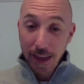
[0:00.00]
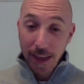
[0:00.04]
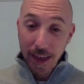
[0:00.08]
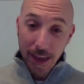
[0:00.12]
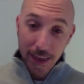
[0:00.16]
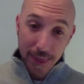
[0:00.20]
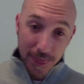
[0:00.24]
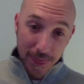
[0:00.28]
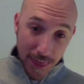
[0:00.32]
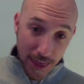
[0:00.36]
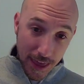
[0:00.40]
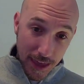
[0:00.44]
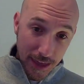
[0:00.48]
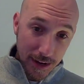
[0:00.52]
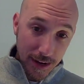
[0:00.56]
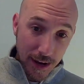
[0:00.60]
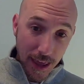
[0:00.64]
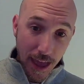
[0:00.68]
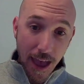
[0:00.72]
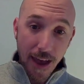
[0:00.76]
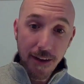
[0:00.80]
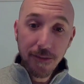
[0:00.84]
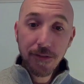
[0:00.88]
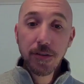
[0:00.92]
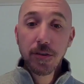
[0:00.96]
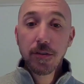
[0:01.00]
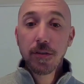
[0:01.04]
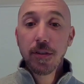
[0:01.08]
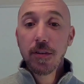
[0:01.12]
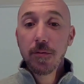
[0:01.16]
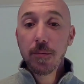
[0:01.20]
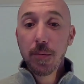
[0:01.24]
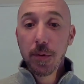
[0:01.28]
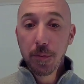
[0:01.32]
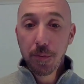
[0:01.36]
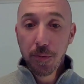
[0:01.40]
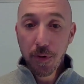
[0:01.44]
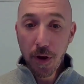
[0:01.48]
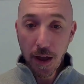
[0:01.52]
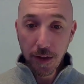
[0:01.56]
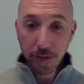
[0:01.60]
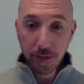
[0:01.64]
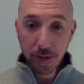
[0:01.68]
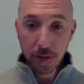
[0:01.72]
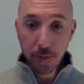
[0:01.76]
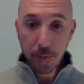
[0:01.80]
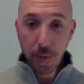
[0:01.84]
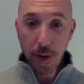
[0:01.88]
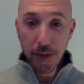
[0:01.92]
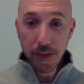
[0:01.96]
And then, after they've been
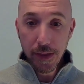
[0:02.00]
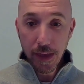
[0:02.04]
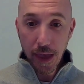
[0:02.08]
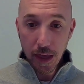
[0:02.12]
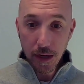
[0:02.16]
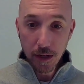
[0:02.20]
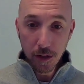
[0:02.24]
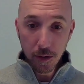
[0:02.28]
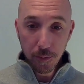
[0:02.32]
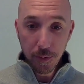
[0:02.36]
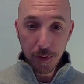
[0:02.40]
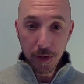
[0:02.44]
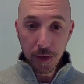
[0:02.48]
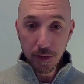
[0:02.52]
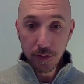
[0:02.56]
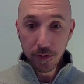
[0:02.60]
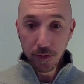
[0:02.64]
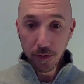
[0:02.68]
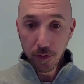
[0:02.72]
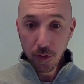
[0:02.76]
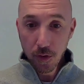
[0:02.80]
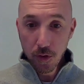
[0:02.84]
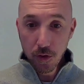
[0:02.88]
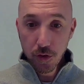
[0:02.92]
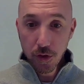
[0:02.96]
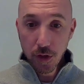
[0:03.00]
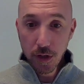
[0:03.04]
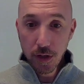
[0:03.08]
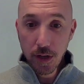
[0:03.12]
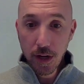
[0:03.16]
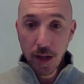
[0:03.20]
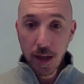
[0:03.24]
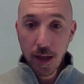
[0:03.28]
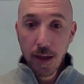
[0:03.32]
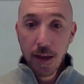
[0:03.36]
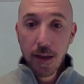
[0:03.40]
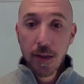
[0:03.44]
processed by the NLP solution,